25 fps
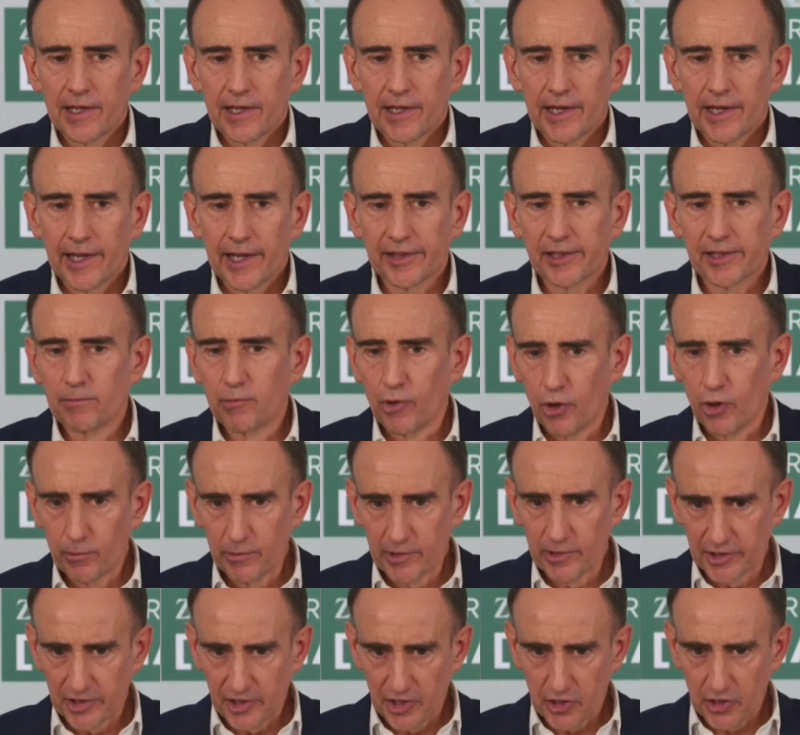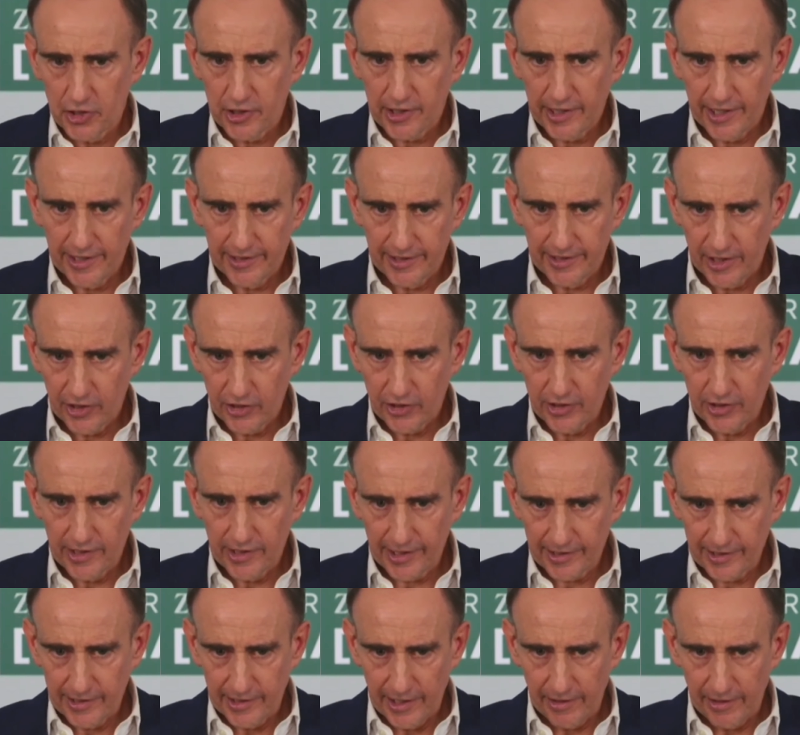At the moment, digitization
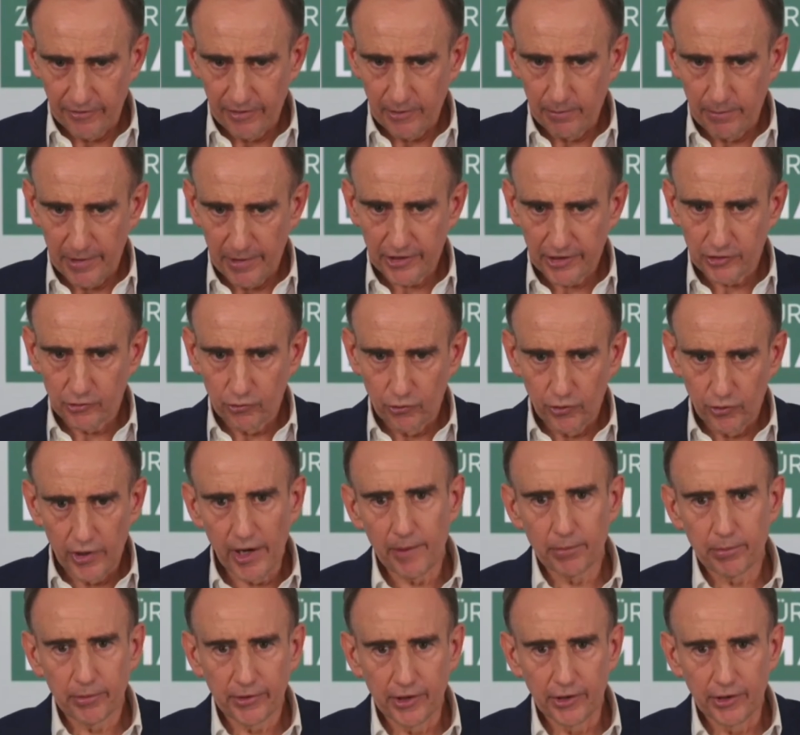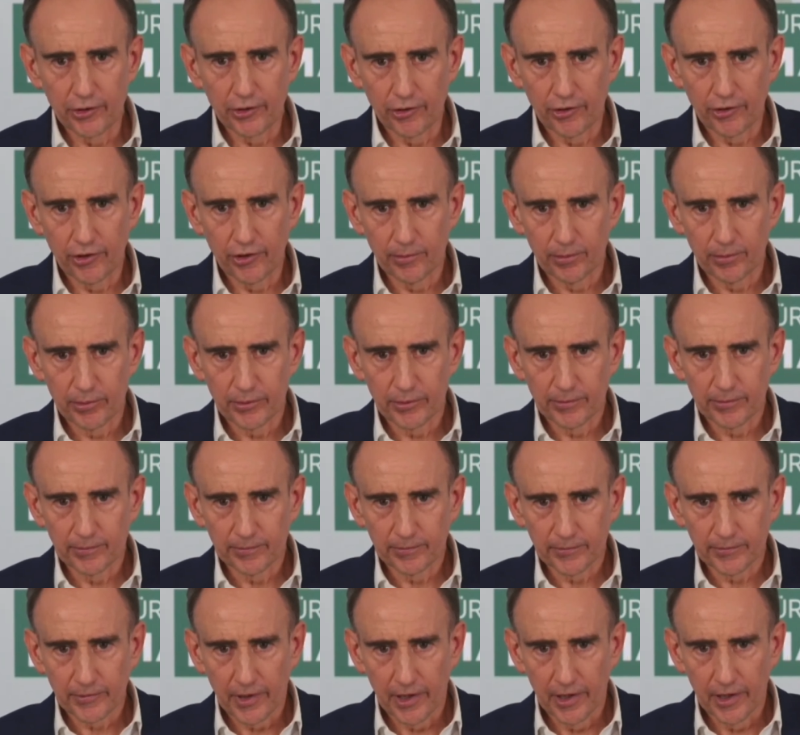doesn't have the best rep in Europe
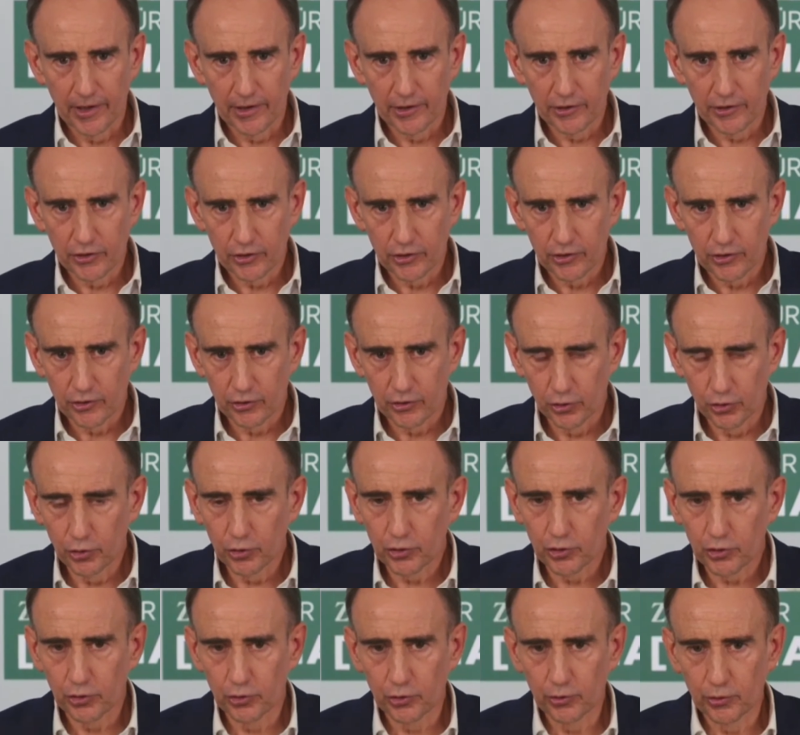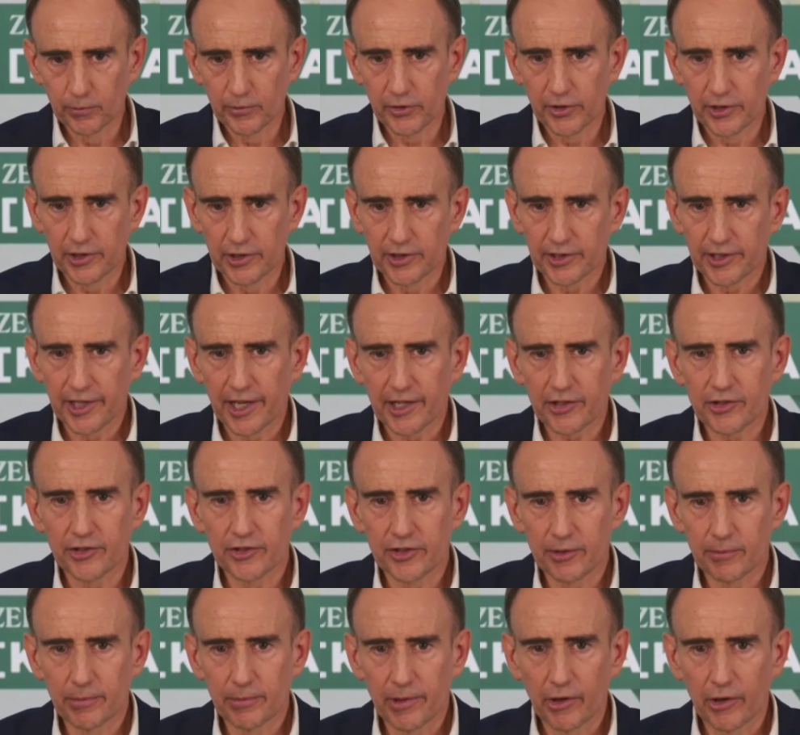due to the
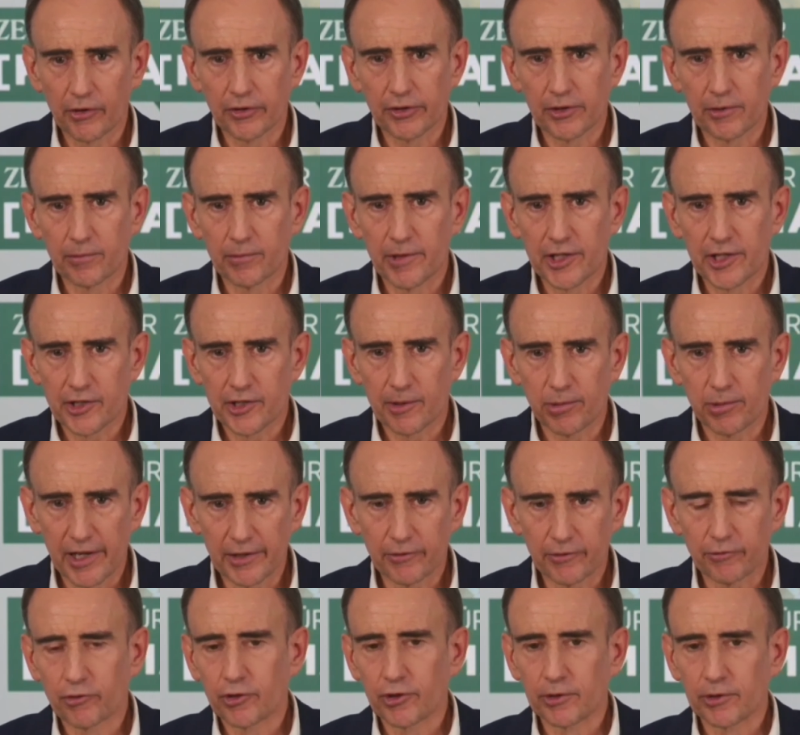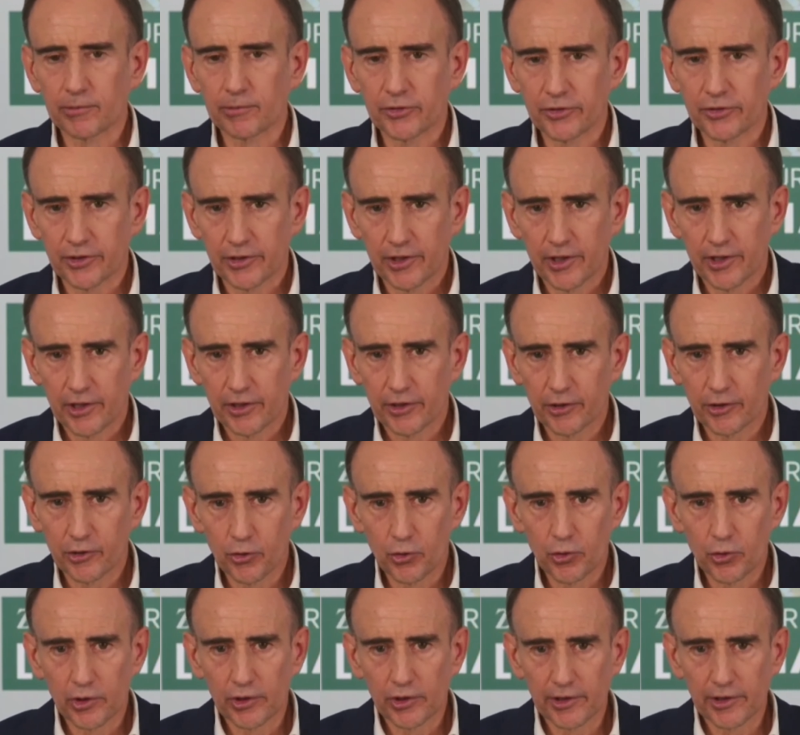discussions about the major platforms, the
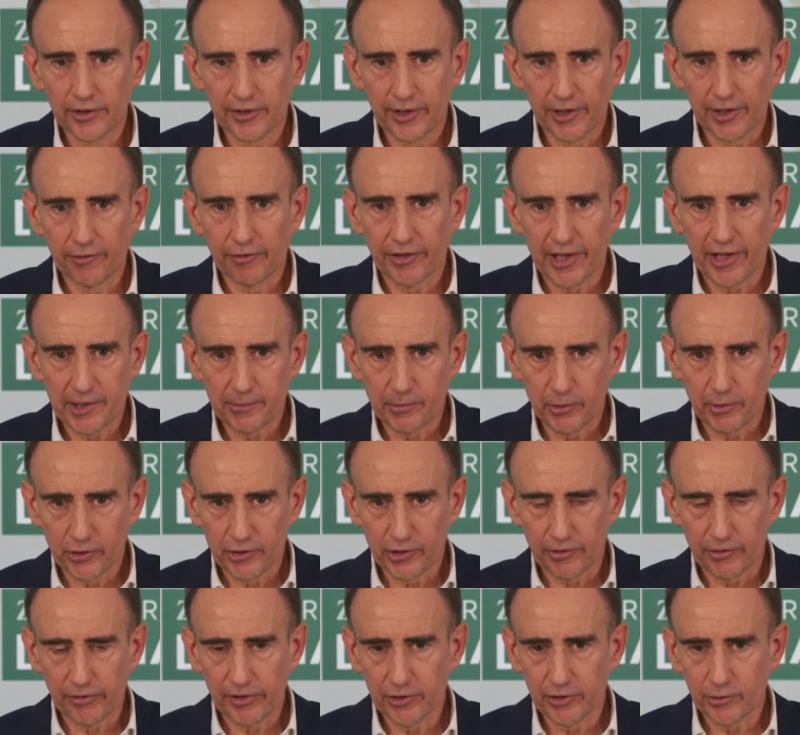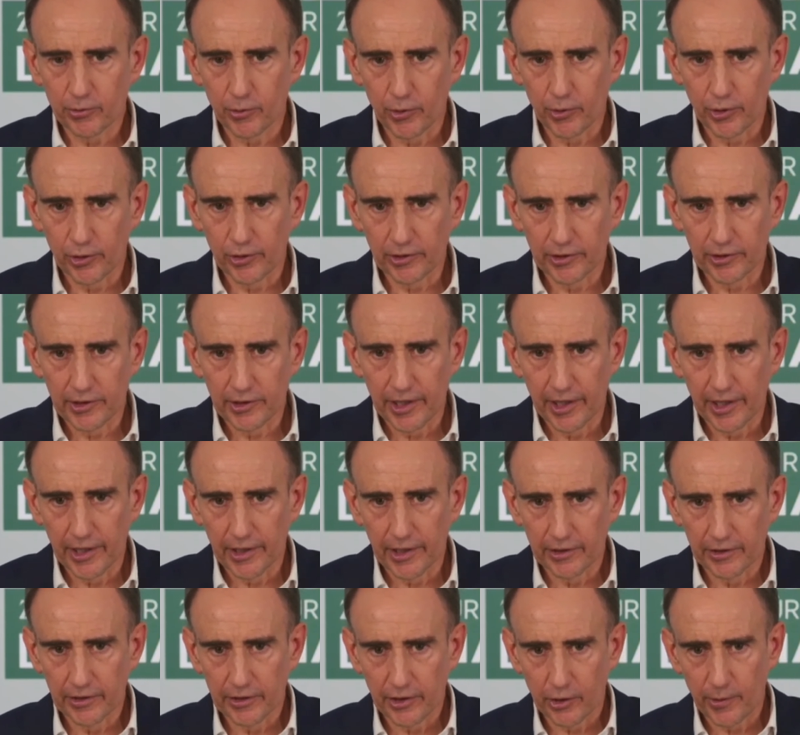Googles and Facebooks of this world,
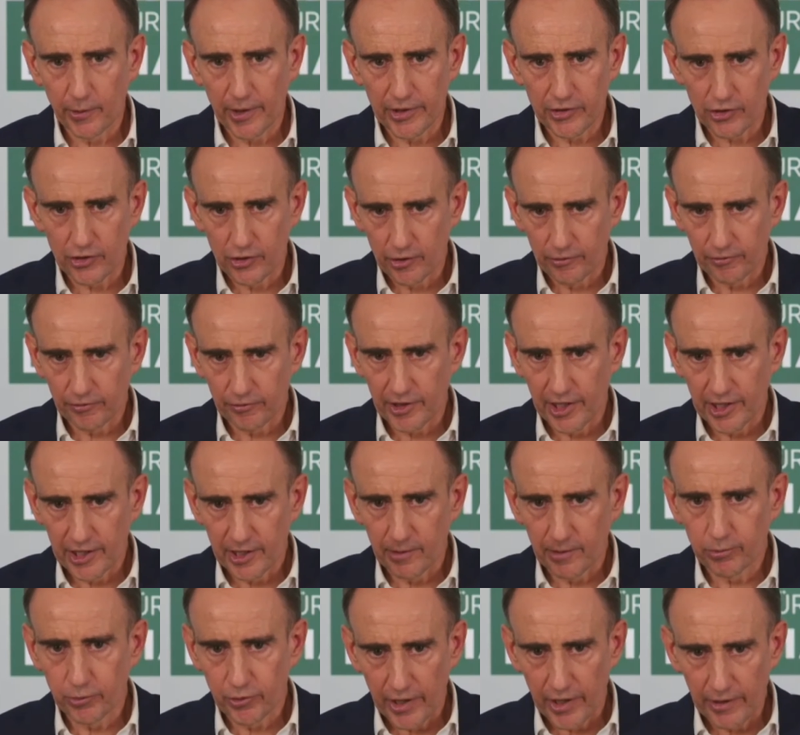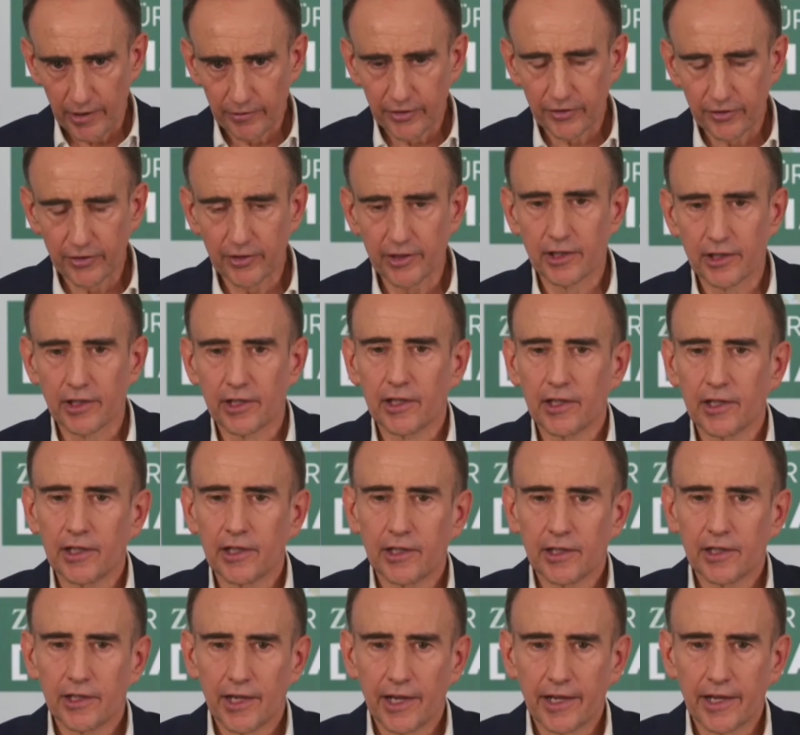and the question of data privacy
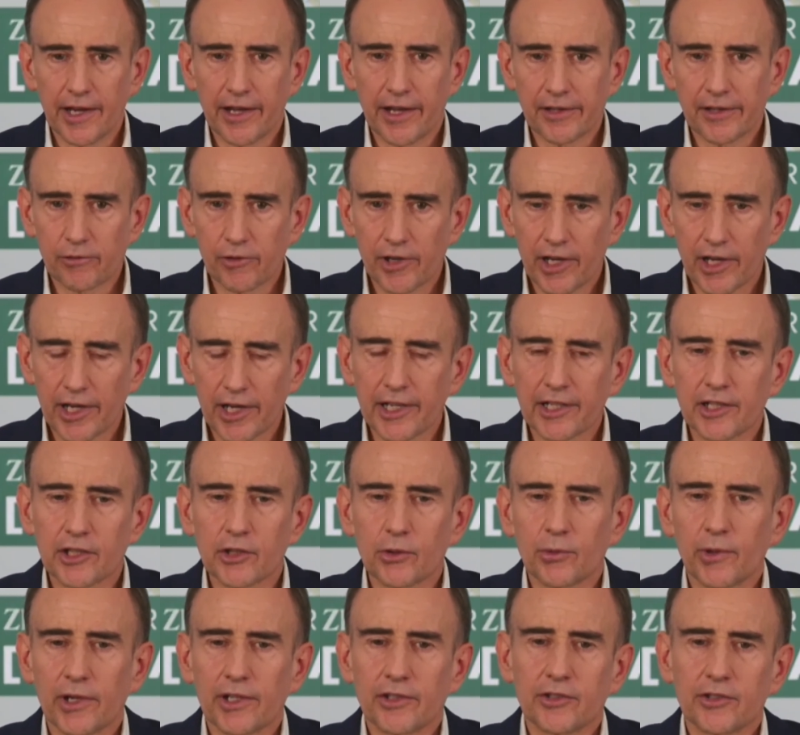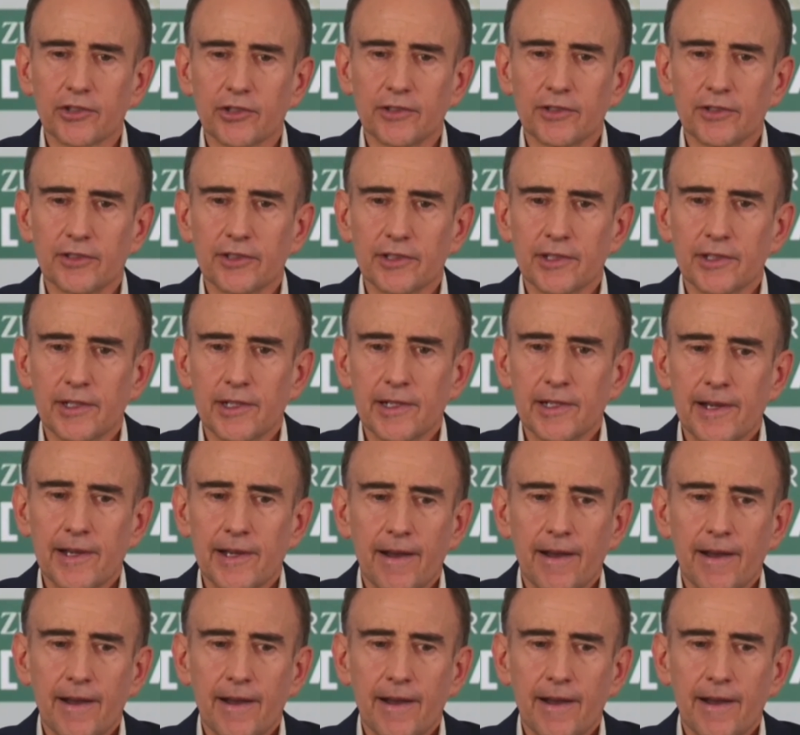and other related questions.